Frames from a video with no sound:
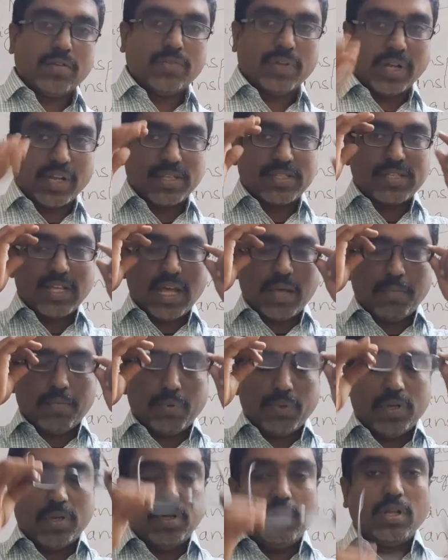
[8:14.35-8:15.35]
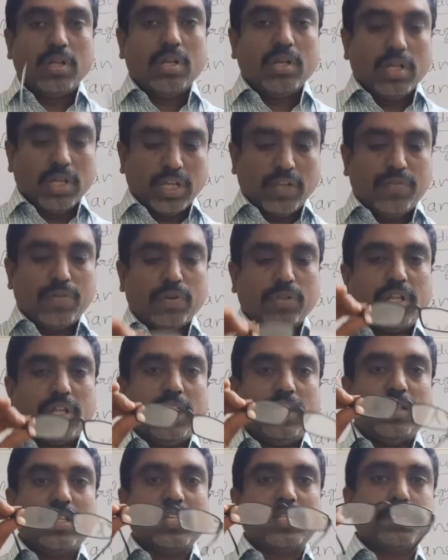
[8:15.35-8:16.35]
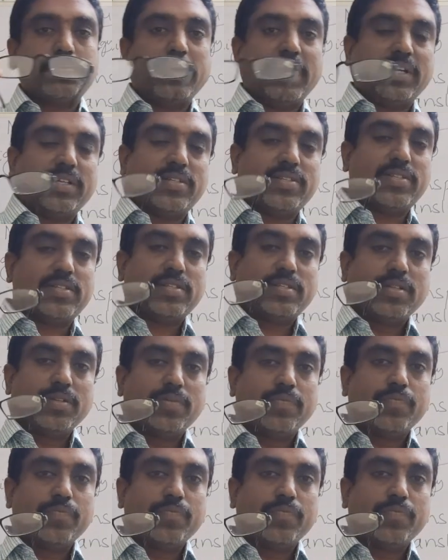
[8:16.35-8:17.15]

for example, if you take the specs,